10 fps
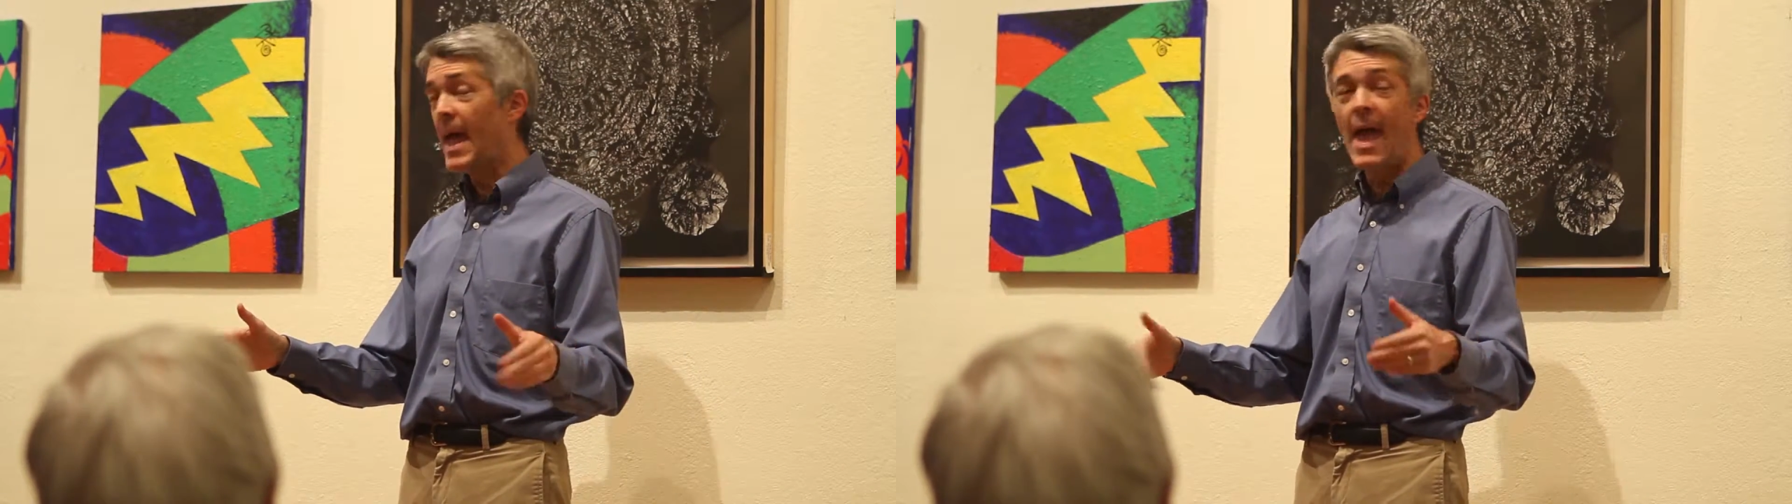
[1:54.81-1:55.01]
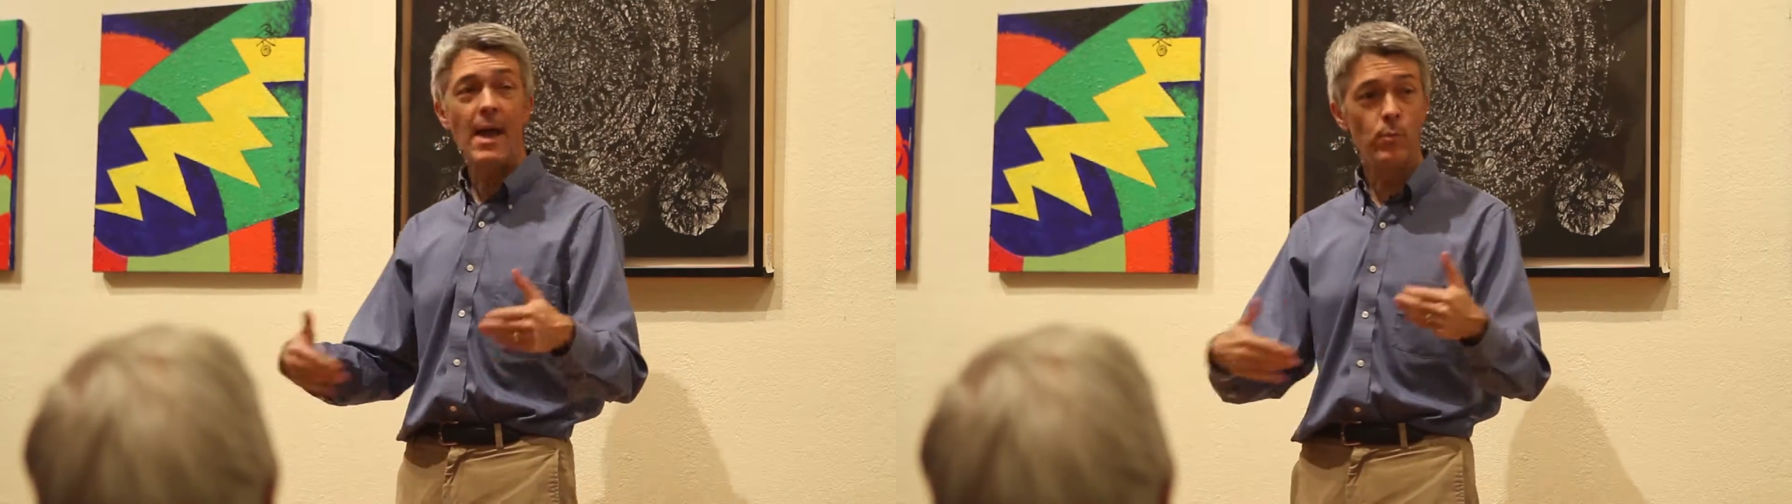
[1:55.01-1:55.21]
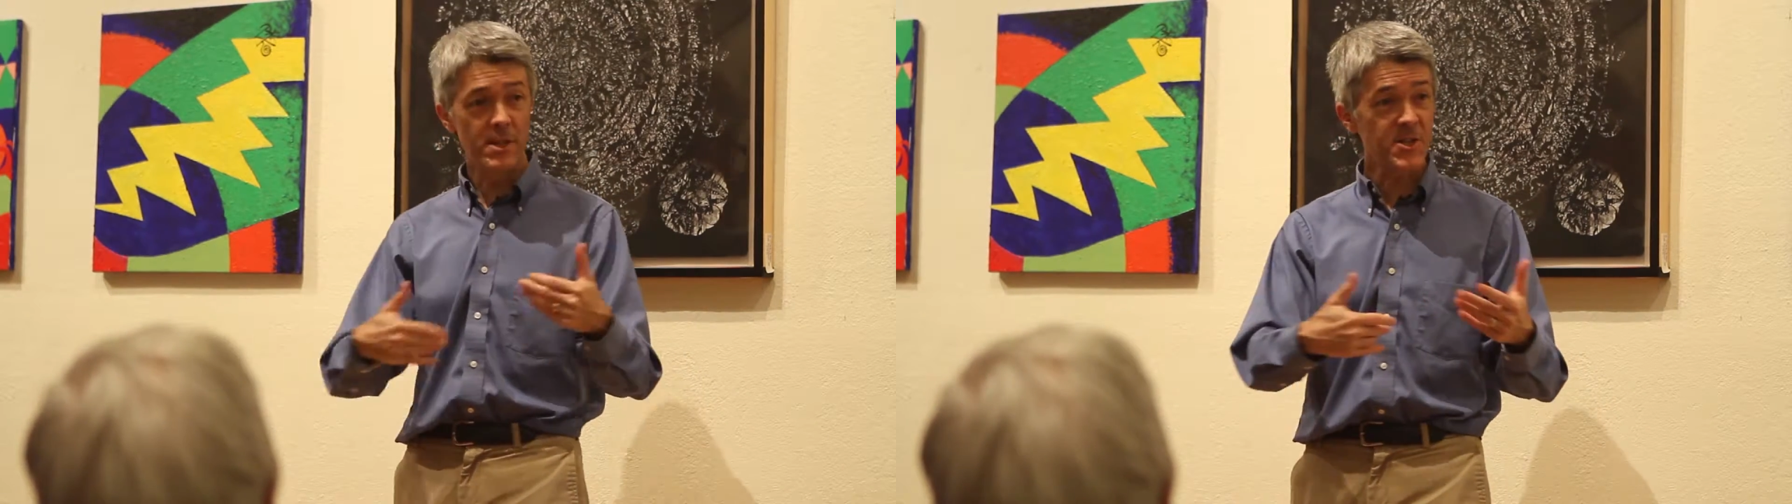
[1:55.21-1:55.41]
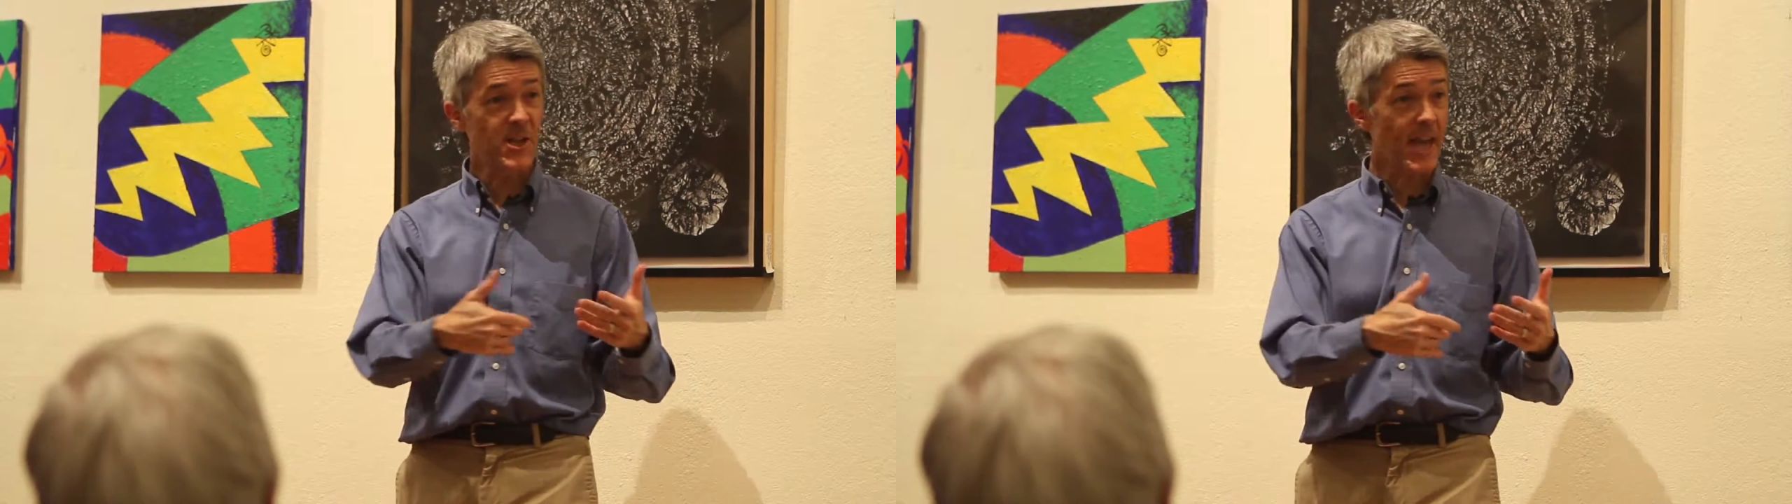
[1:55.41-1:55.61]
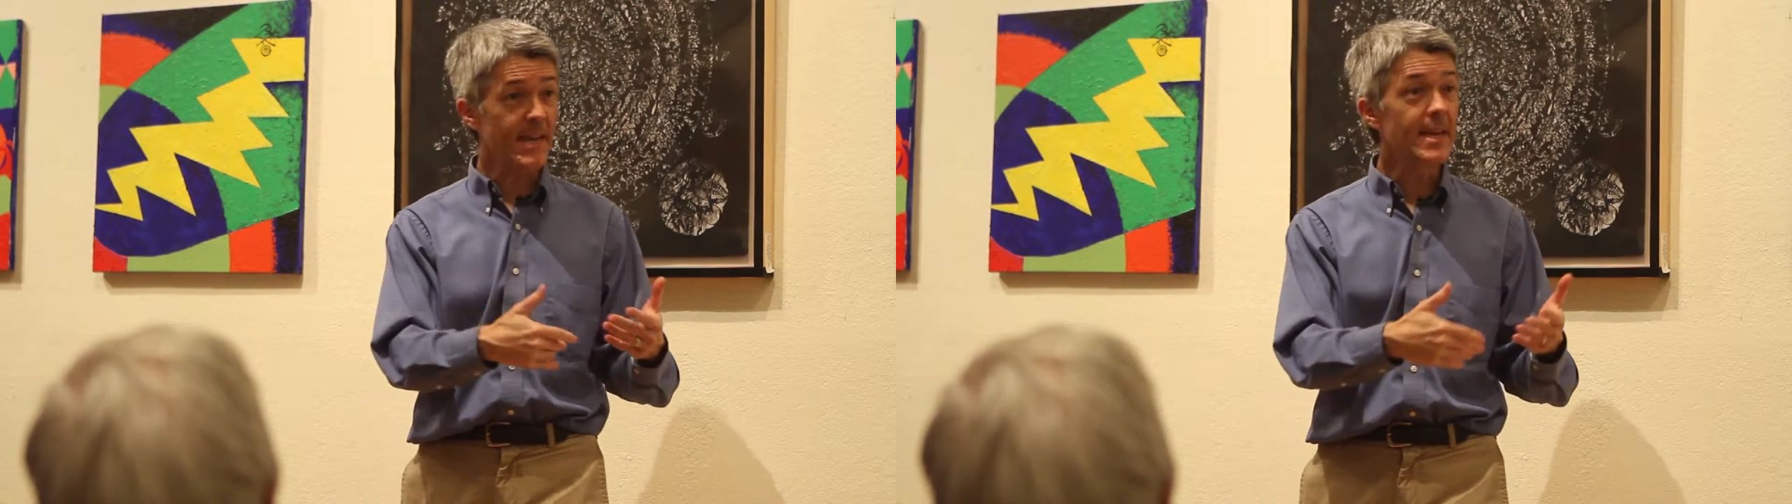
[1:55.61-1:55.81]
And once
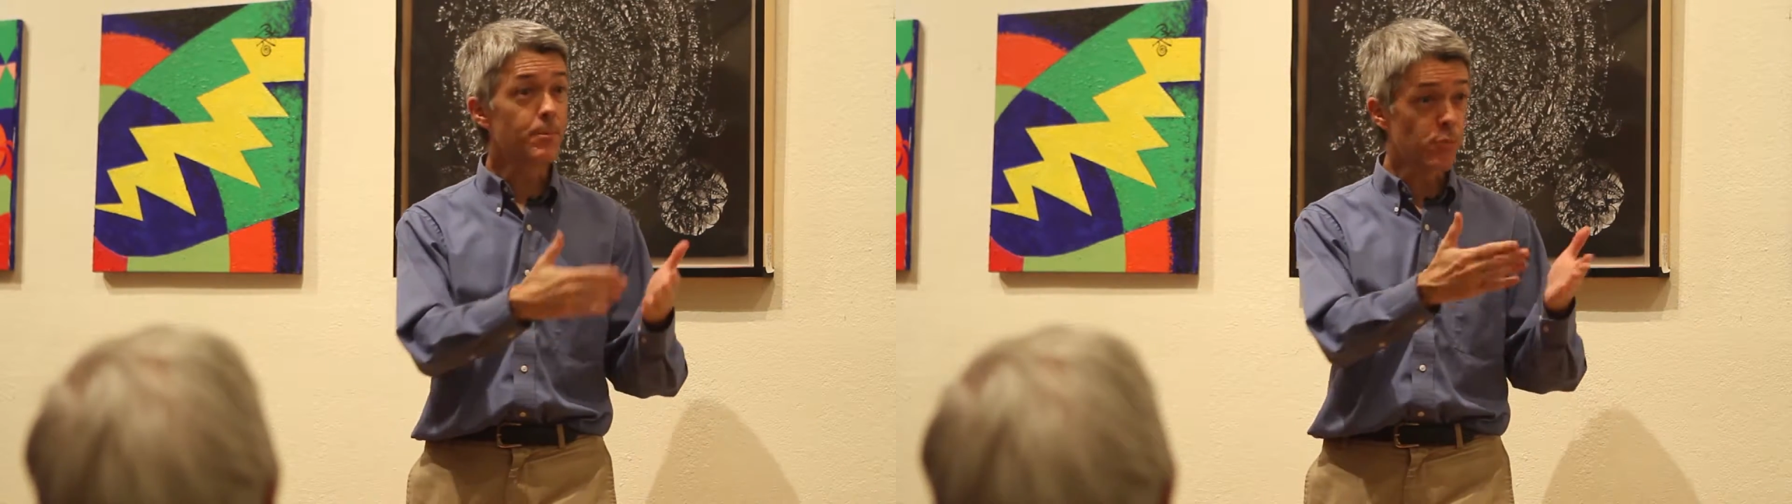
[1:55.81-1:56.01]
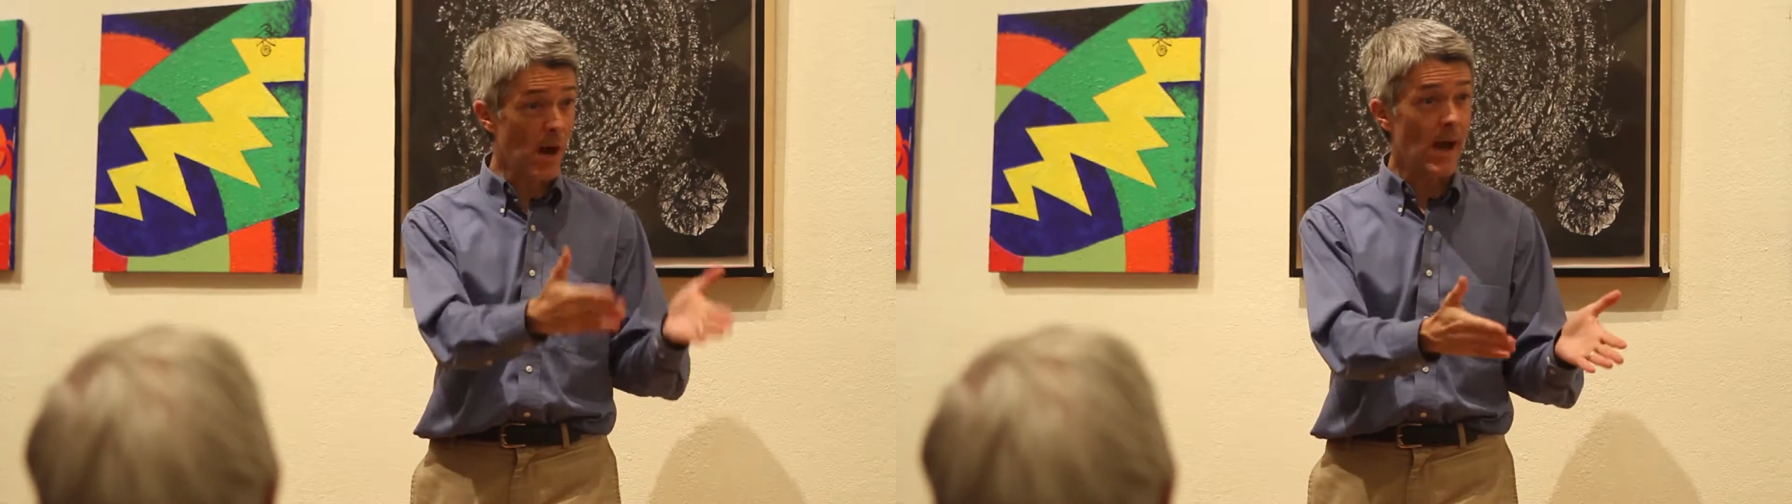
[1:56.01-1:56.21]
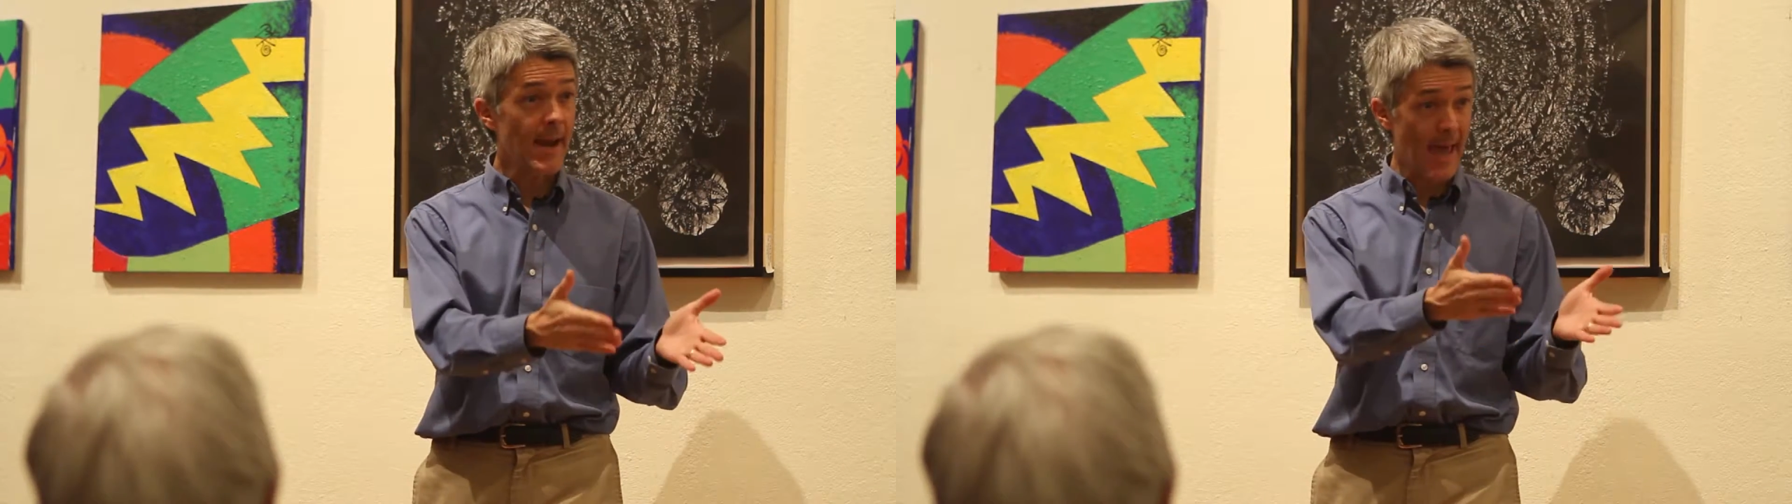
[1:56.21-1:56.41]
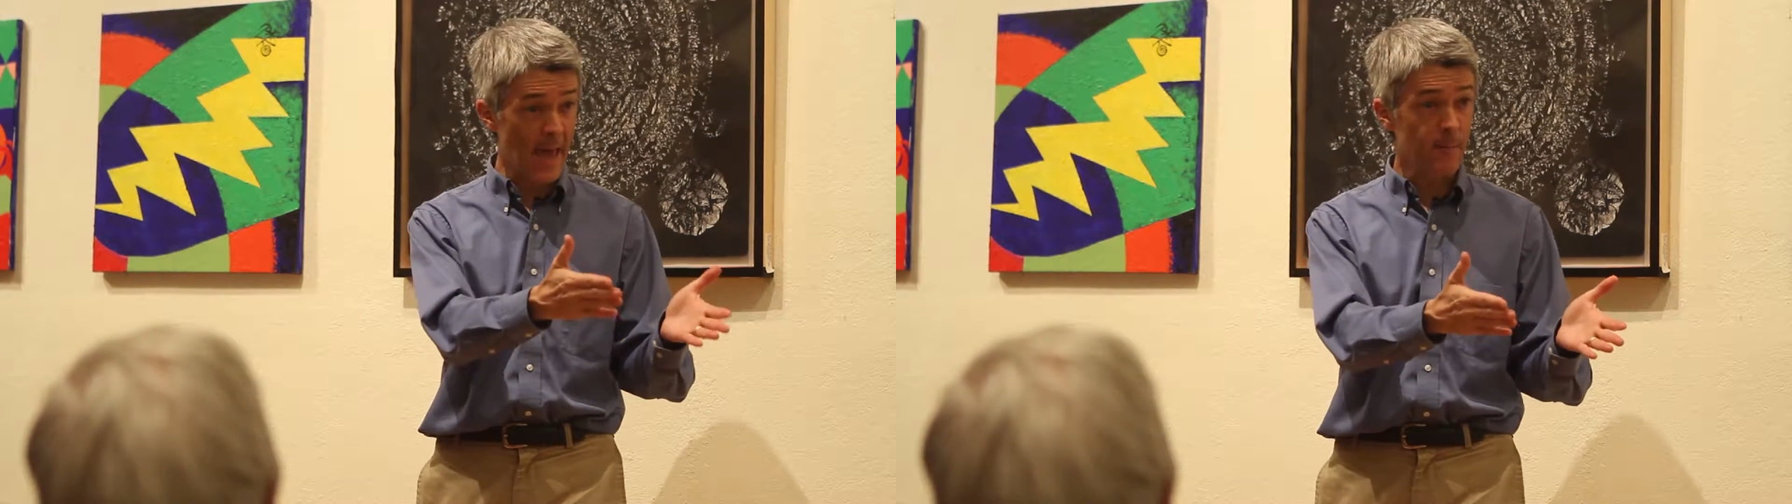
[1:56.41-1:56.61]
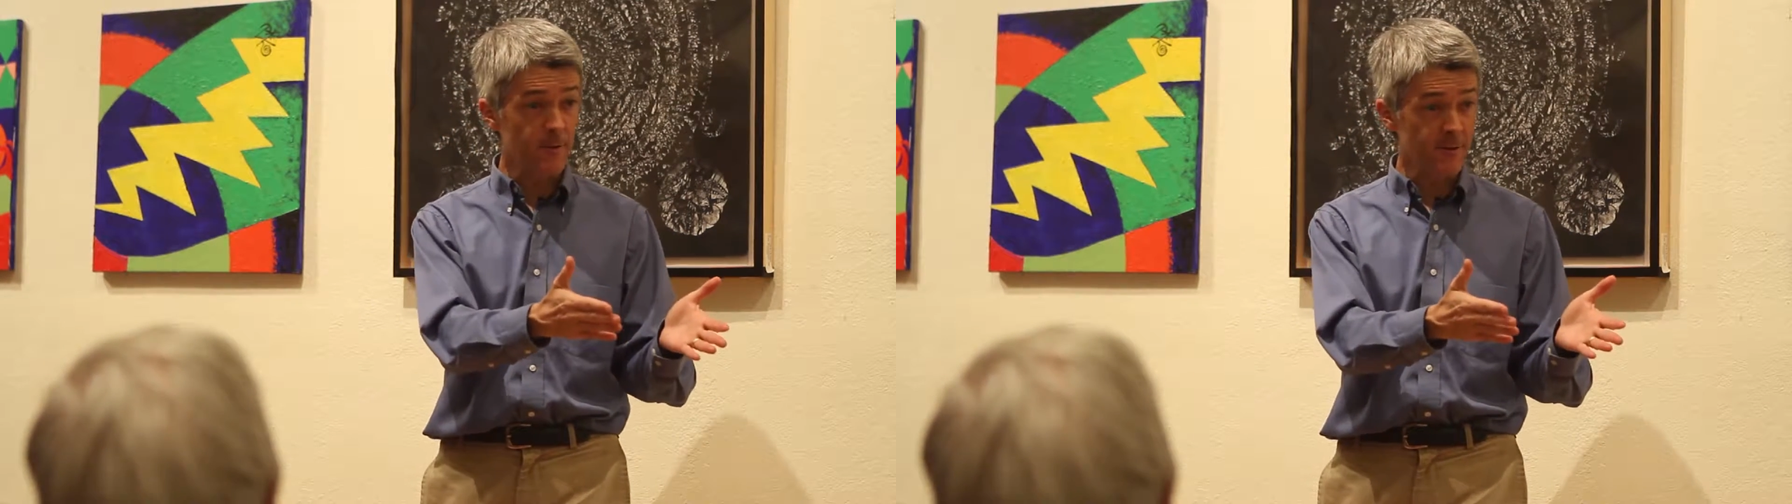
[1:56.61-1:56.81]
again, he brought
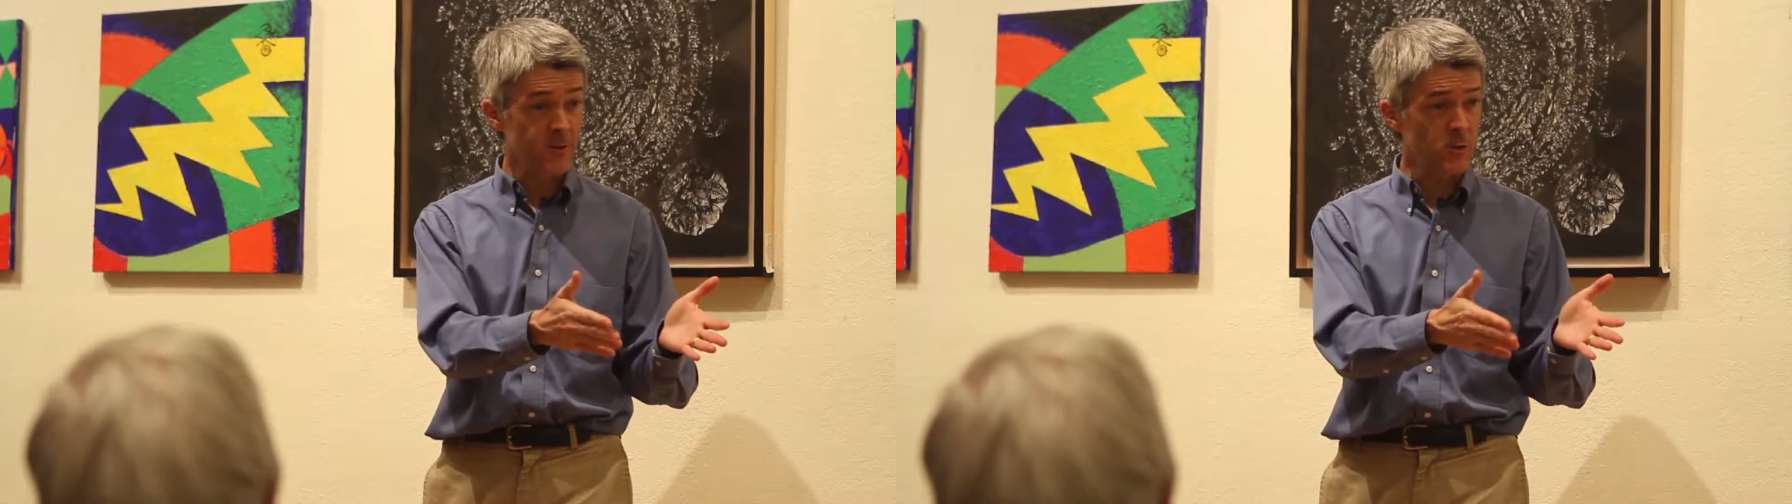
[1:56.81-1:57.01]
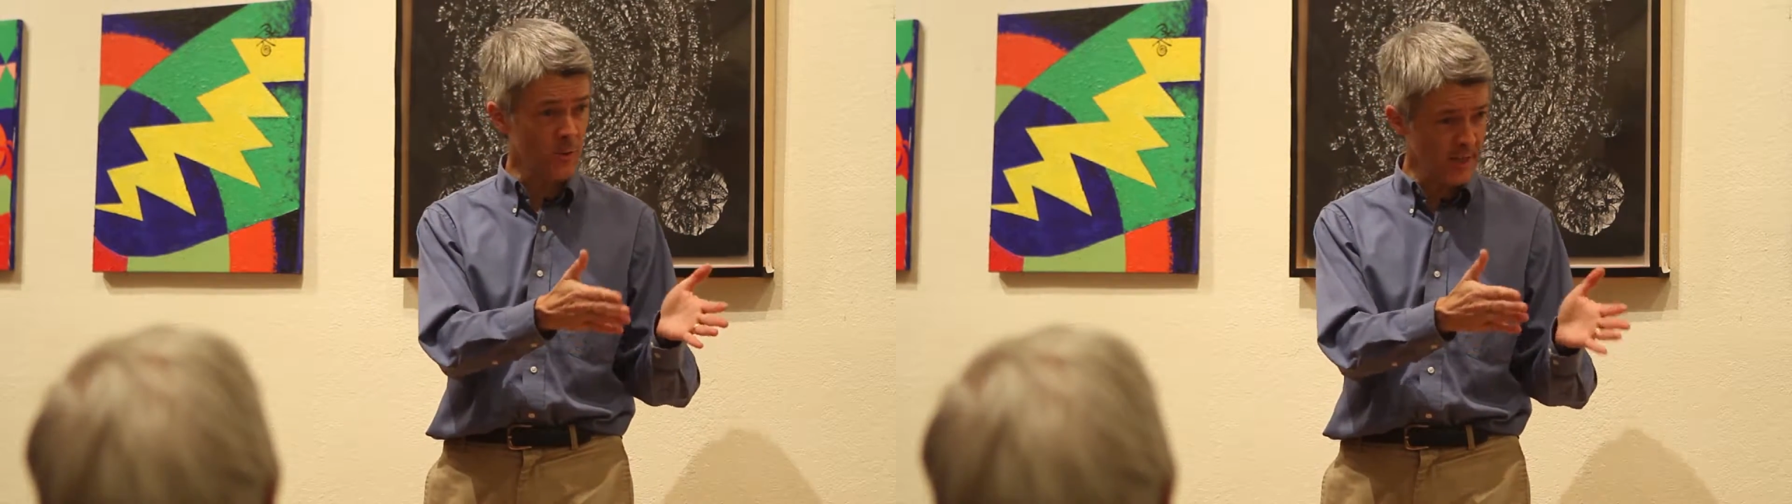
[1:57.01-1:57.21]
animals to